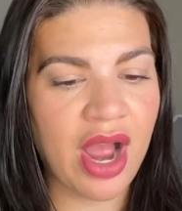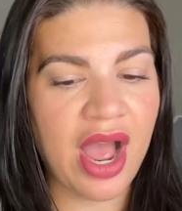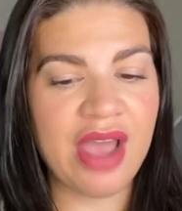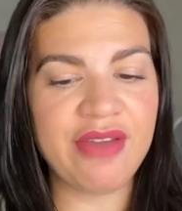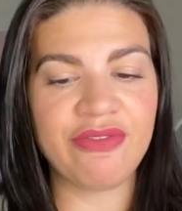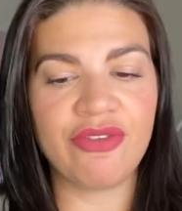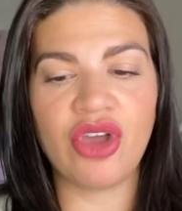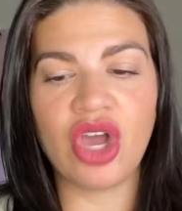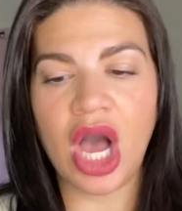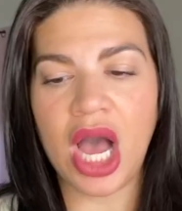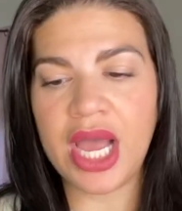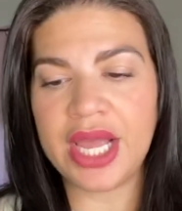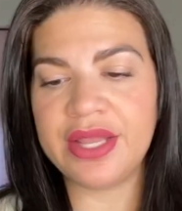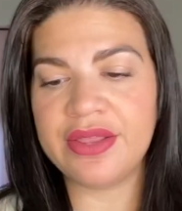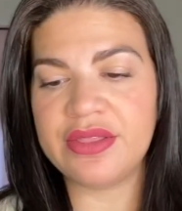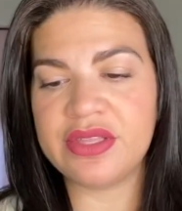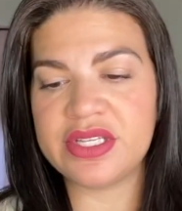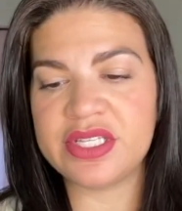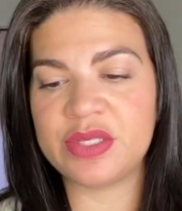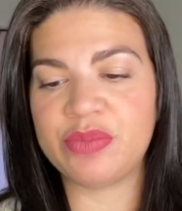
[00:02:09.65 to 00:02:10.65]
I've gotten
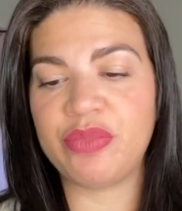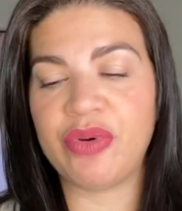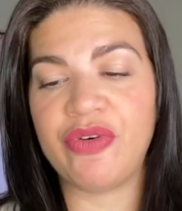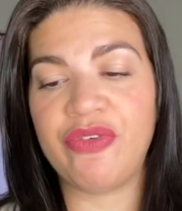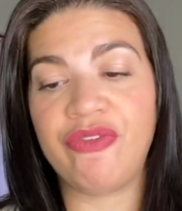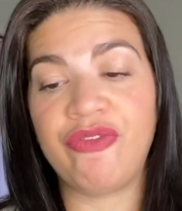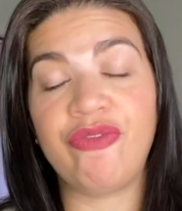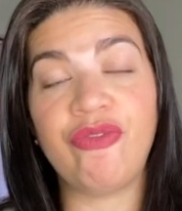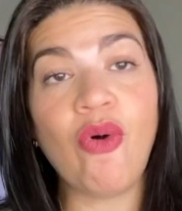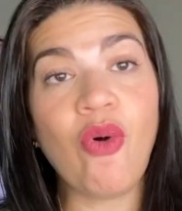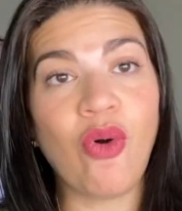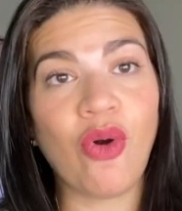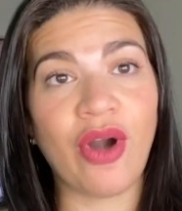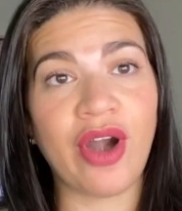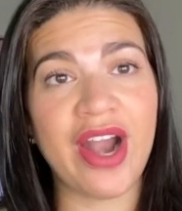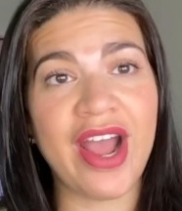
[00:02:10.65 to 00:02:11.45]
this before